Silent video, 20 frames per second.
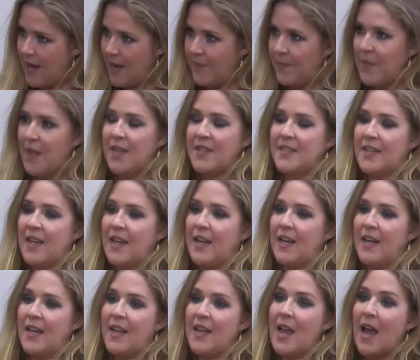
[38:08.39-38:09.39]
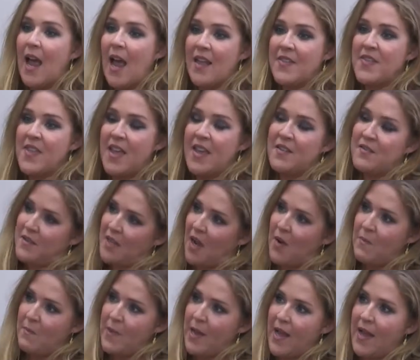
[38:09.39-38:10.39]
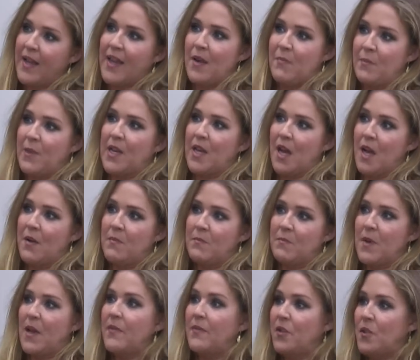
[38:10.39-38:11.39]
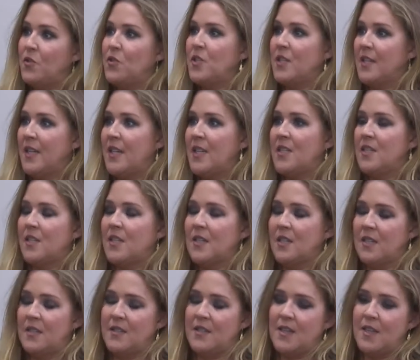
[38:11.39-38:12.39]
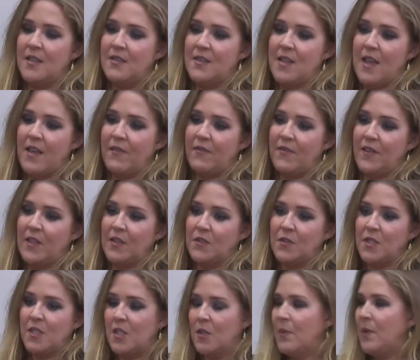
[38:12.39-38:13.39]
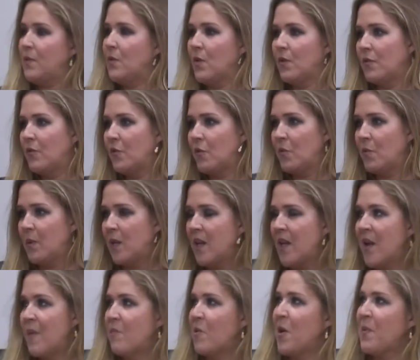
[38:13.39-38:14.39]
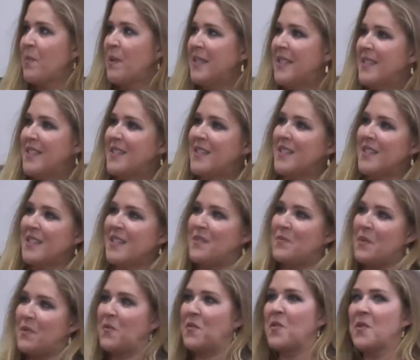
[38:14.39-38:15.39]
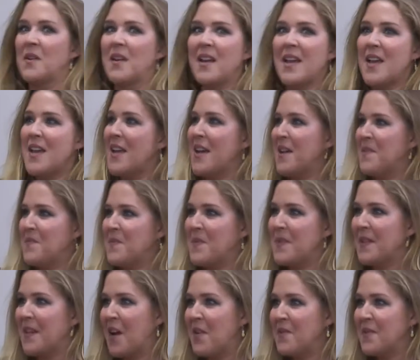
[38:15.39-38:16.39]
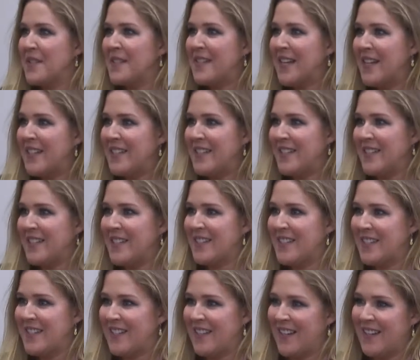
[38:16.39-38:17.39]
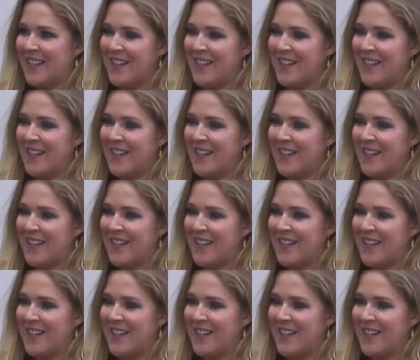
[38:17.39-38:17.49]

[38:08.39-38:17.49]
Yeah, exactly. And then come back and become a future leader in their field. We've got former prime ministers, we've got current senators,